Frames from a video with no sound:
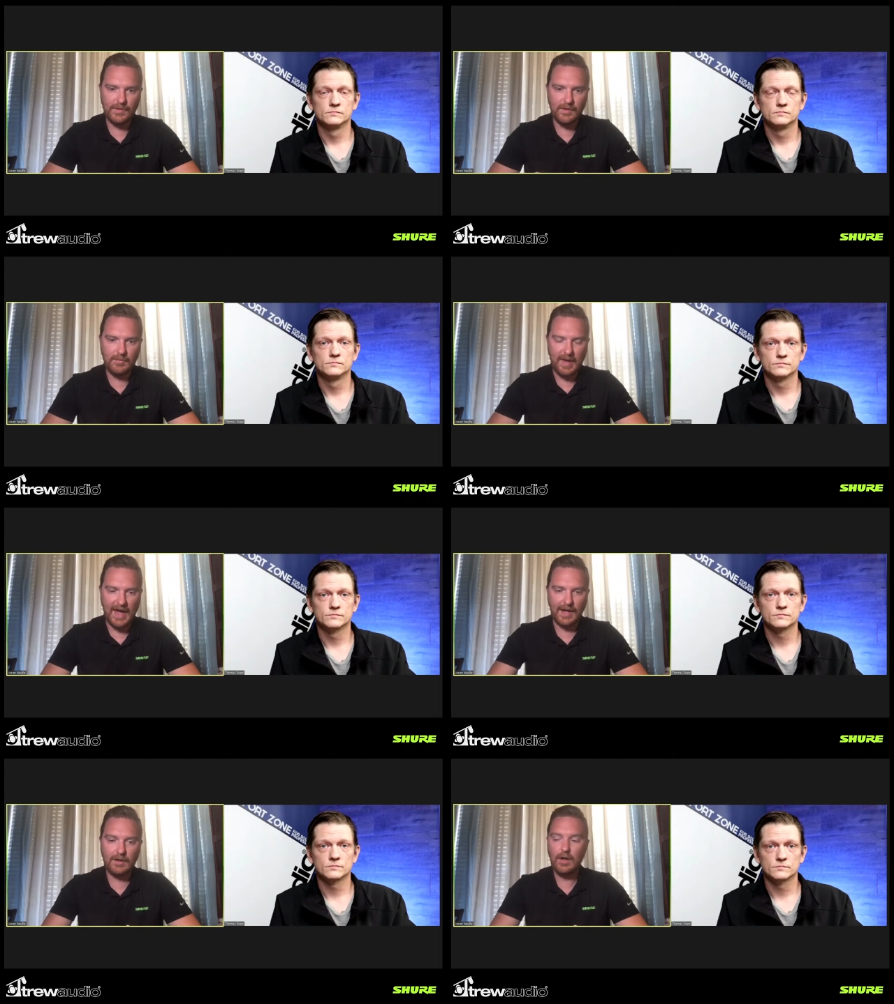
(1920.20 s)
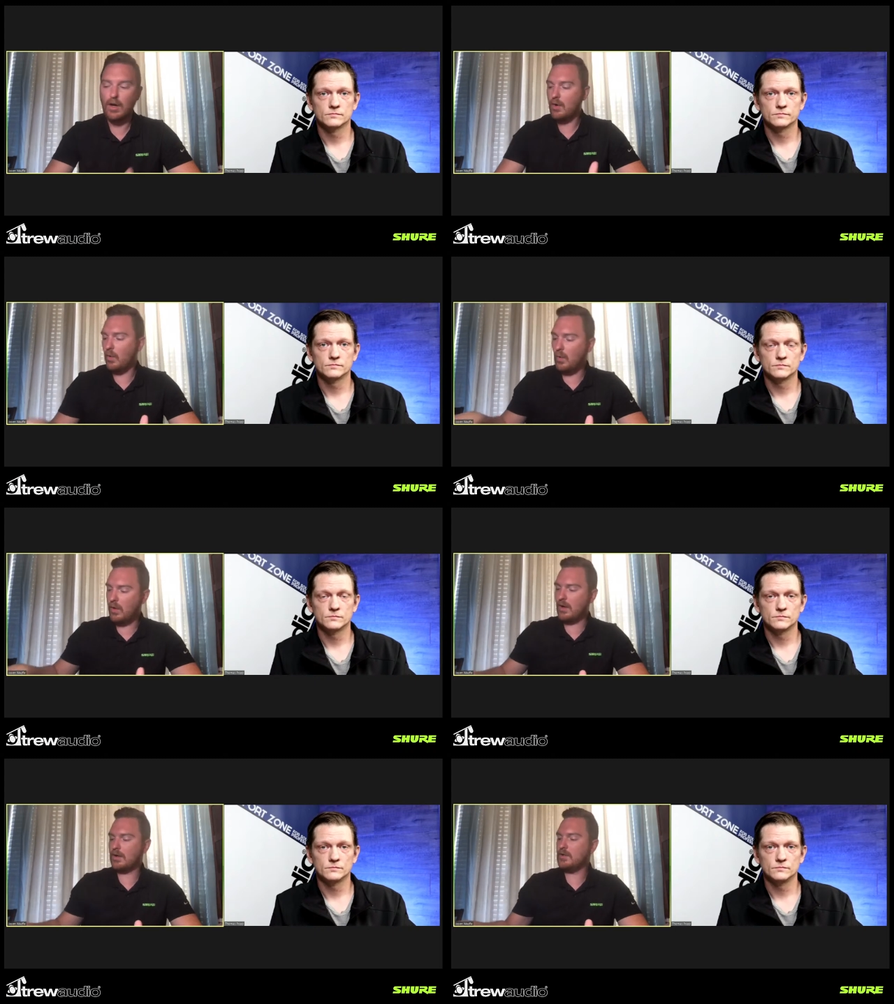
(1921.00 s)
Speaker 1: the pack
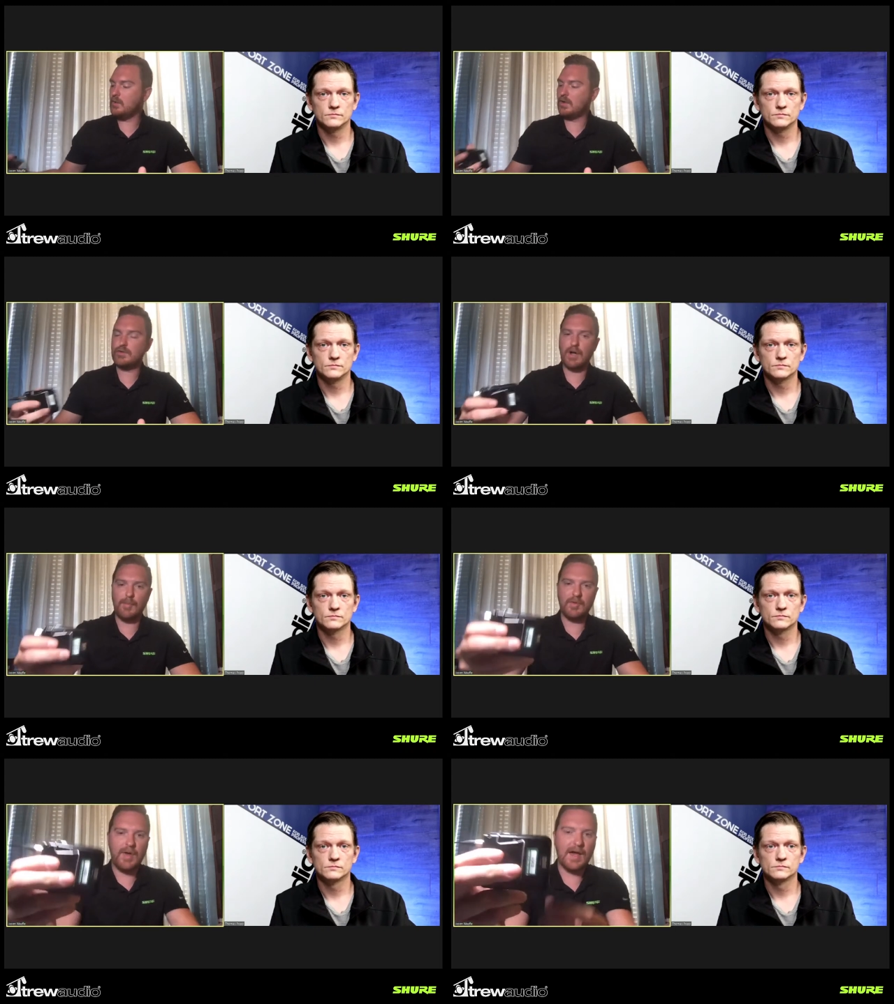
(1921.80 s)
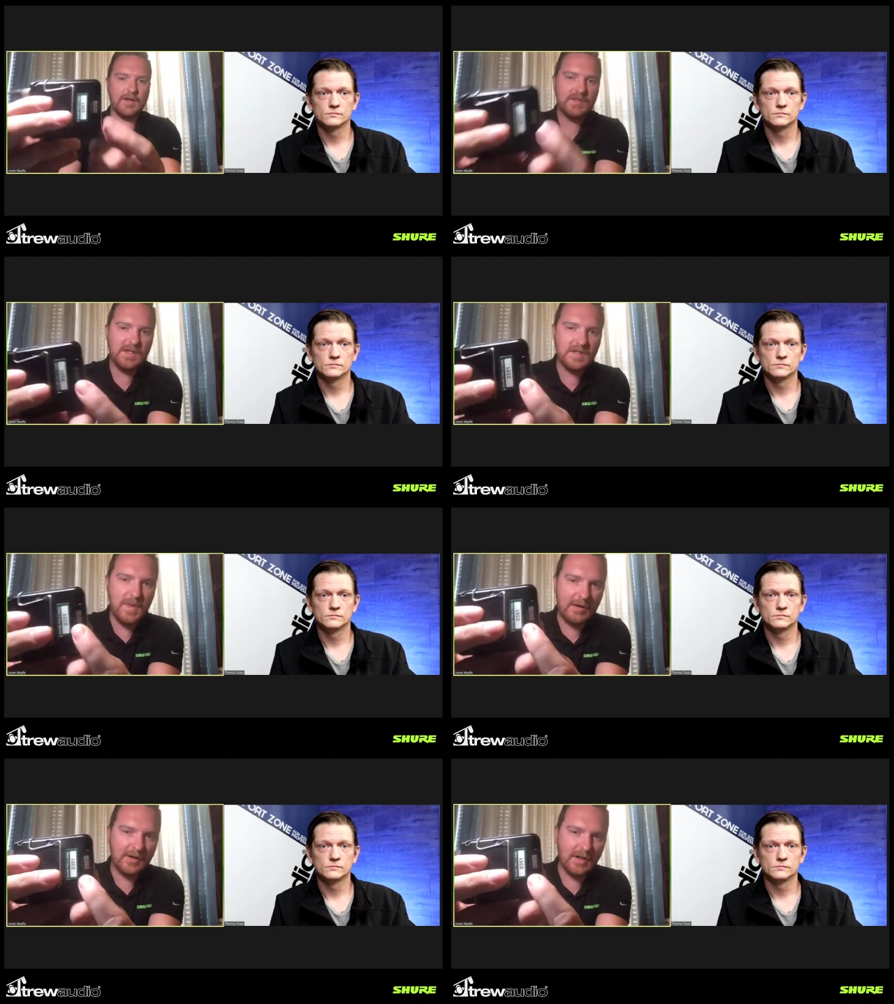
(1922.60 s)
or you can drop the pack. You see these
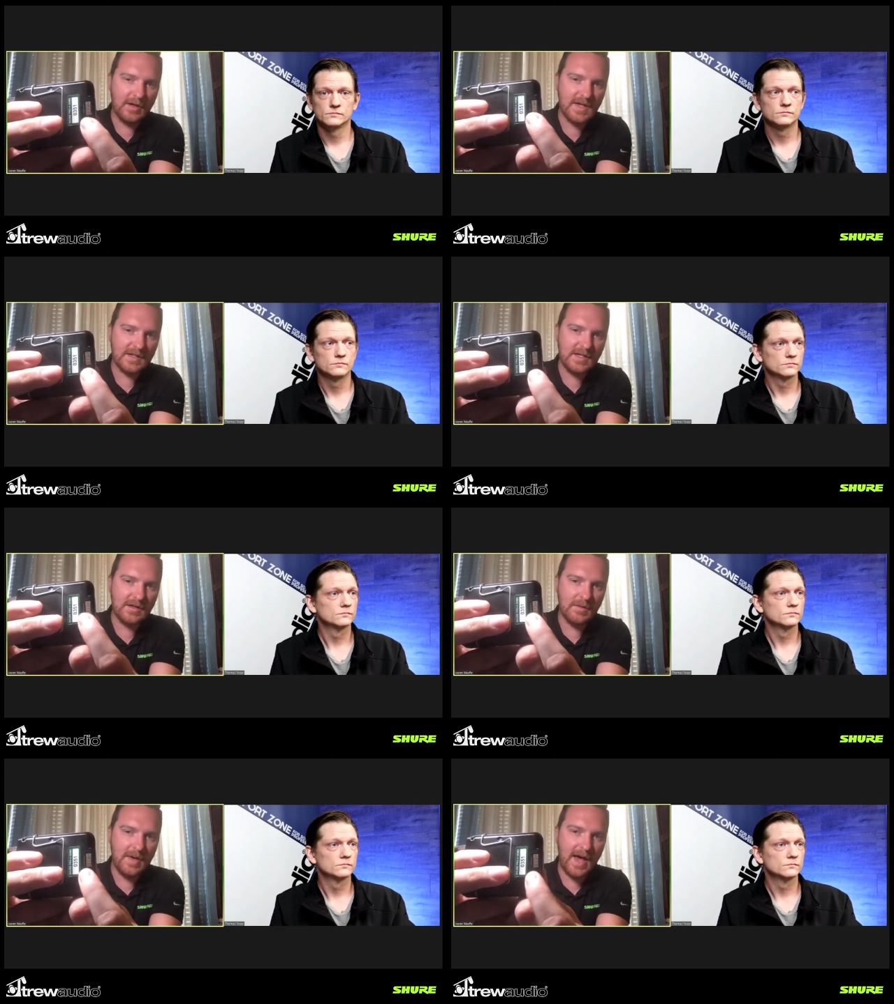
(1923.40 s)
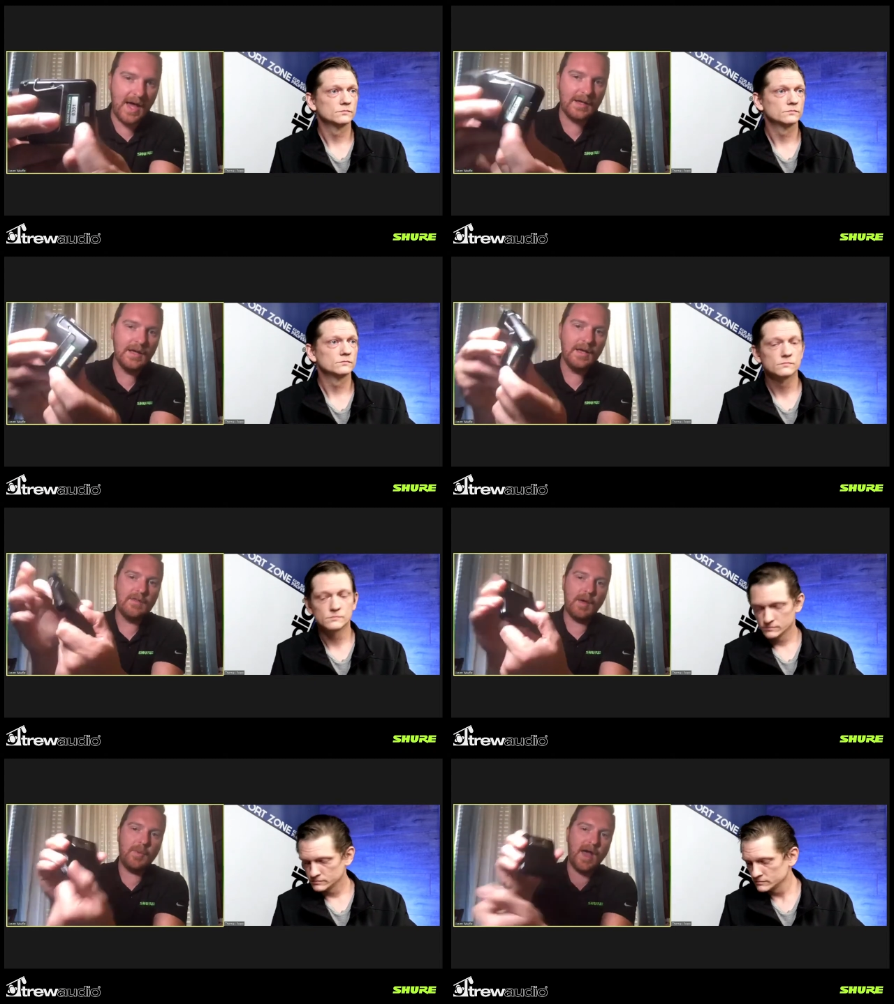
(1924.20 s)
battery contacts here on the back
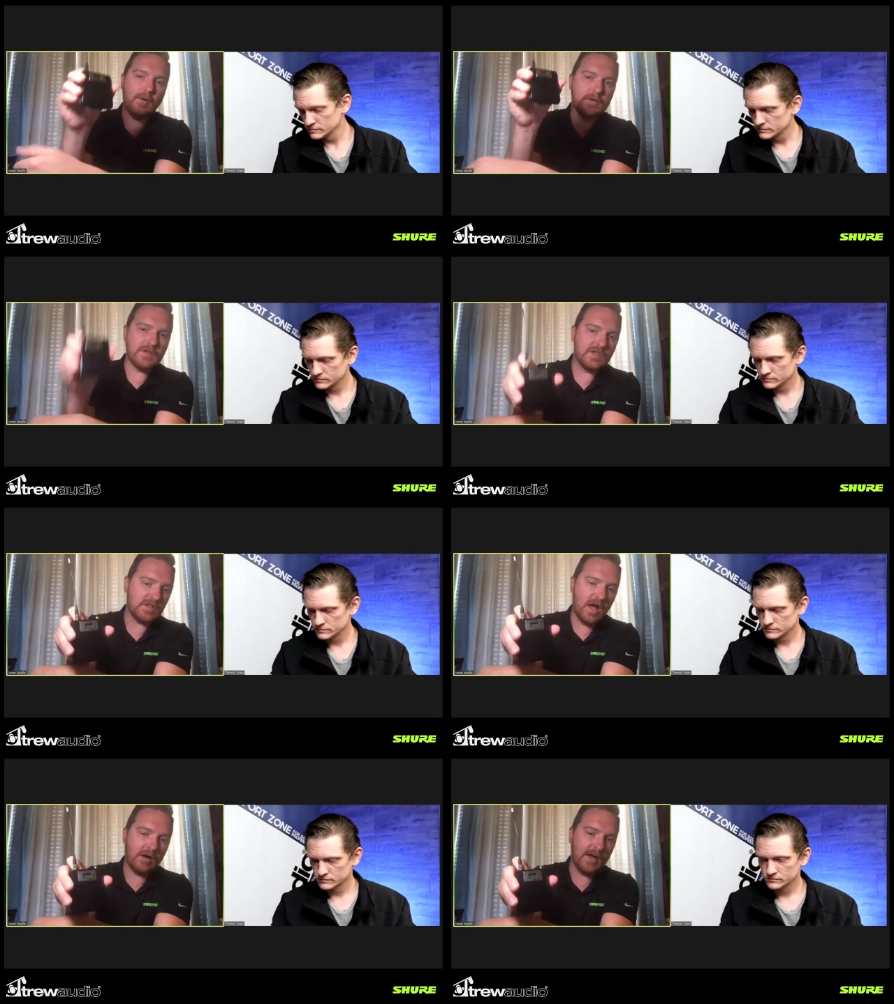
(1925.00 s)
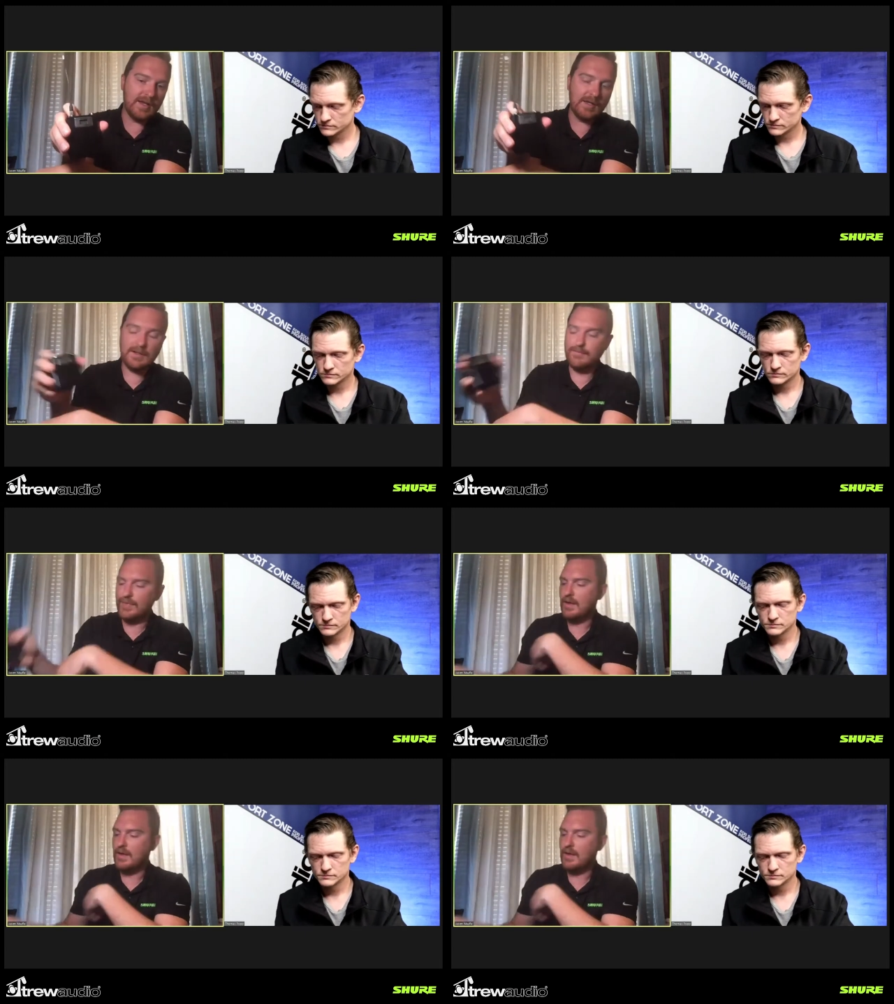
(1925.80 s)
that pack would just slot right in.